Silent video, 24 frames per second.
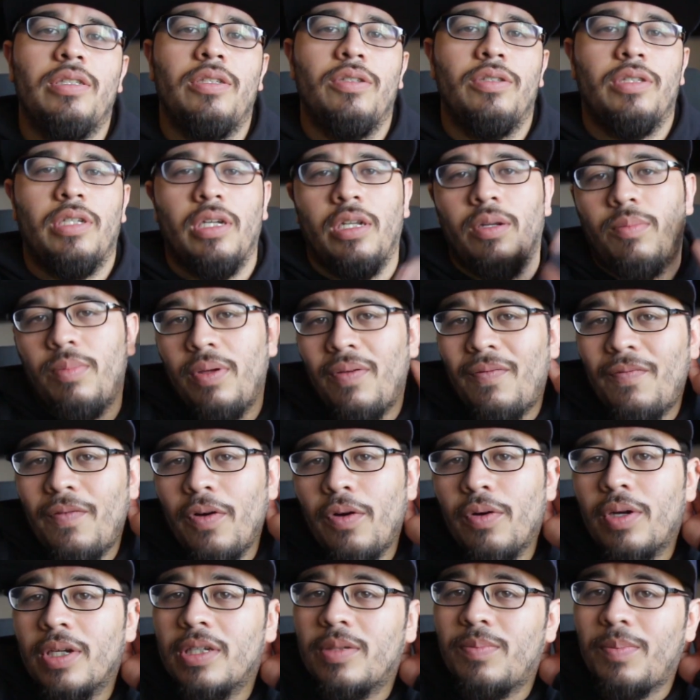There's gonna be
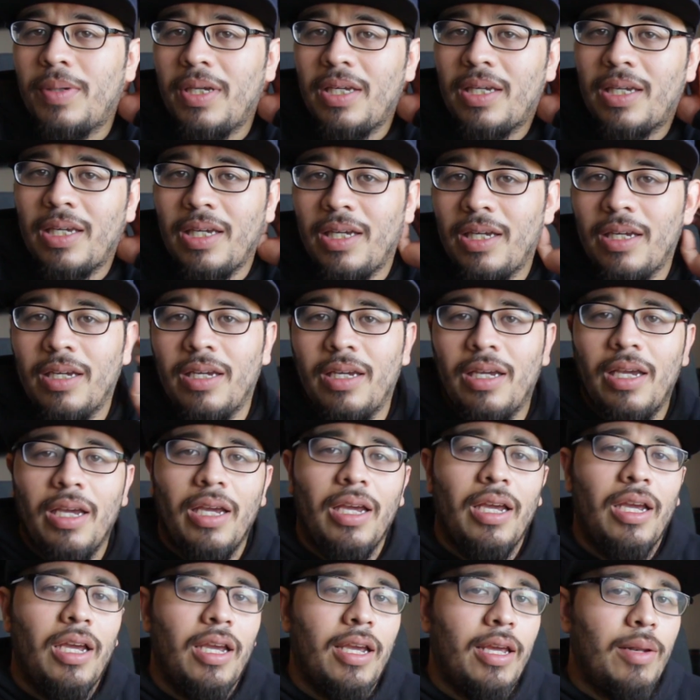focus peaking
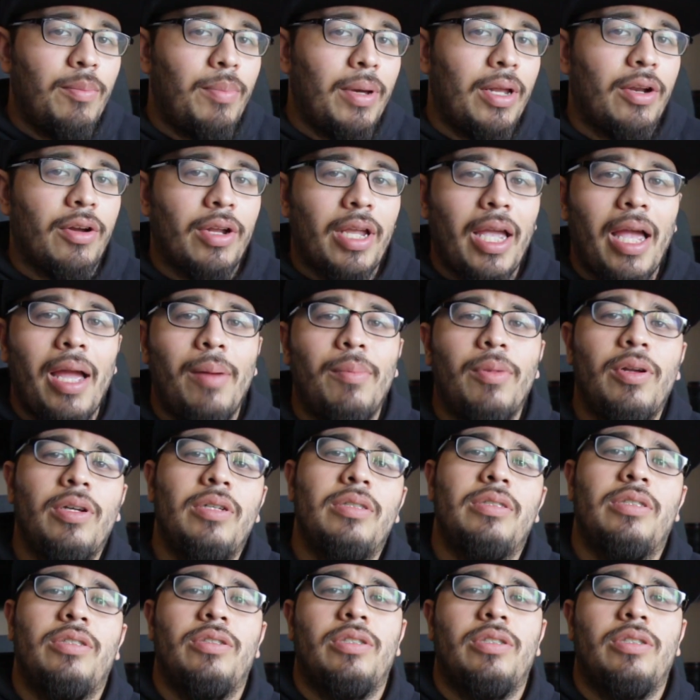in better cameras.